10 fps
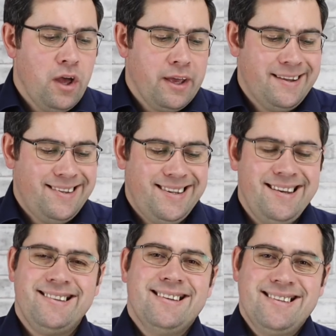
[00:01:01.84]

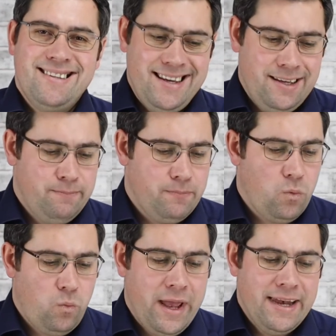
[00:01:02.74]
Consistency
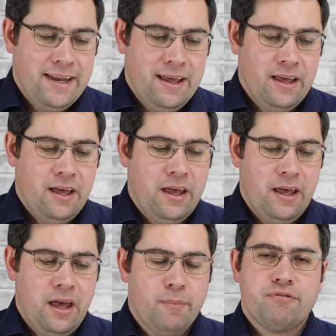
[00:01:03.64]
when
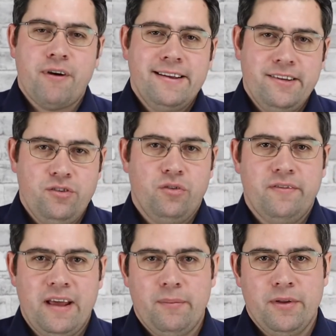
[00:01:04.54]
appraising your
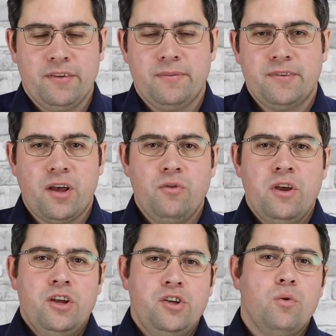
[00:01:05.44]
developments. So
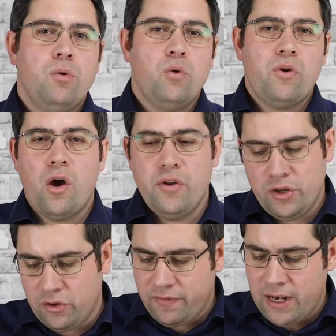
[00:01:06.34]
you will all know that
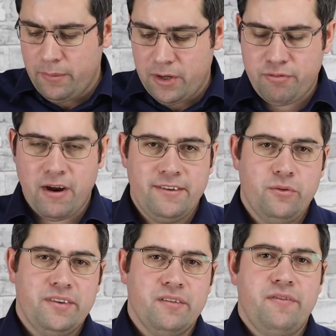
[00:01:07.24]
your development appraisal
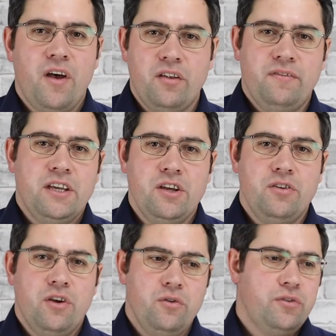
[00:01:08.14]
is the first thing you
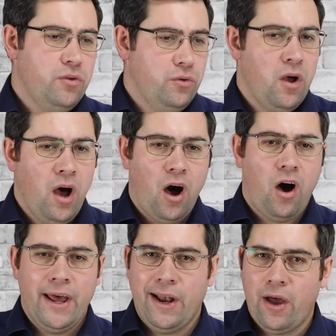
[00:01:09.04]
do to
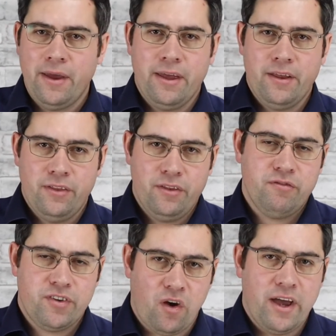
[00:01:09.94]
highlight the
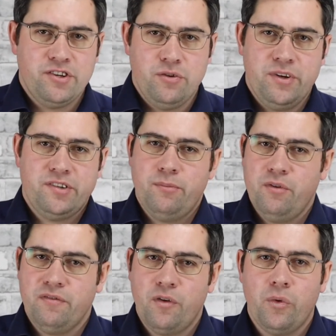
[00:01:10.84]
sites you wish to
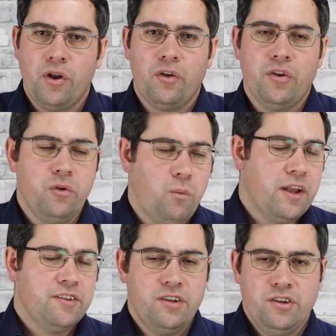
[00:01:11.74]
move forward on and the
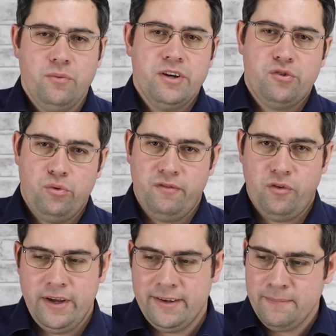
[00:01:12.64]
ones that you wish to
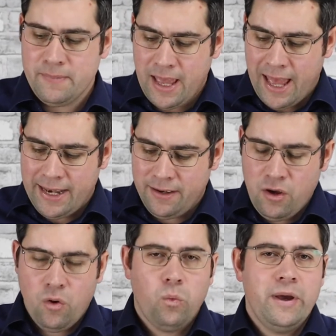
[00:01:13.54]
avoid. And
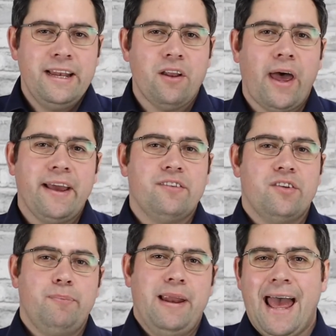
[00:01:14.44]
we like to
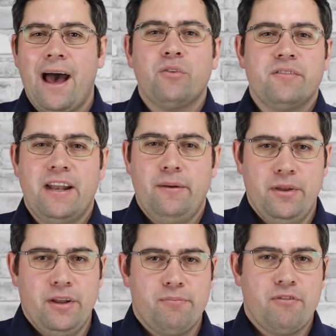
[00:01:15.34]
split our
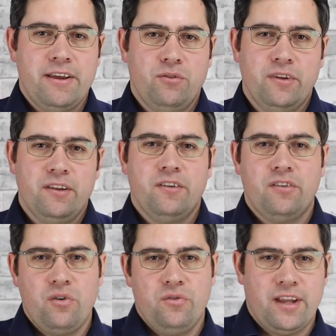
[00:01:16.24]
development appraisals into
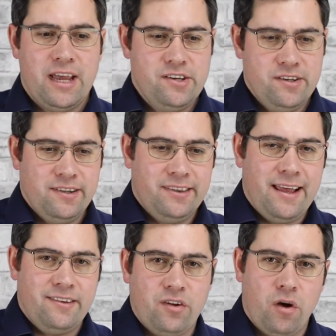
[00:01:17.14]
2 stages, a
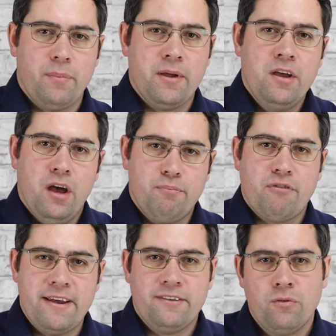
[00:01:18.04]
desktop
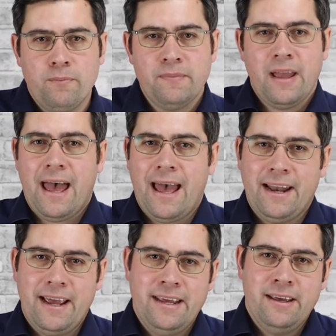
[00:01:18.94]
appraisal and
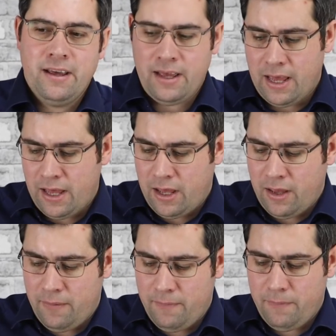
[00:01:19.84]
a
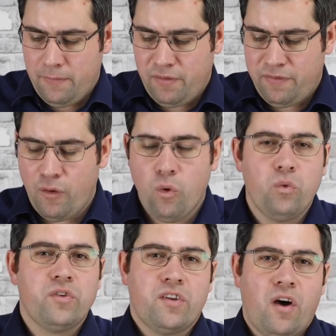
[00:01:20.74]
full
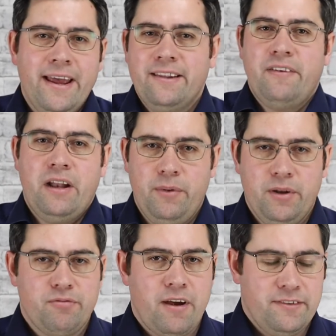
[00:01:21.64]
site development
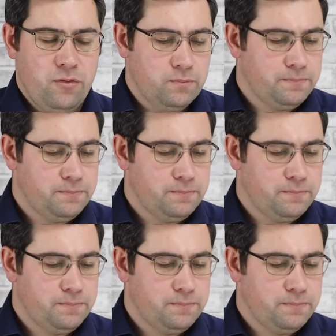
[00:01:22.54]
appraisal.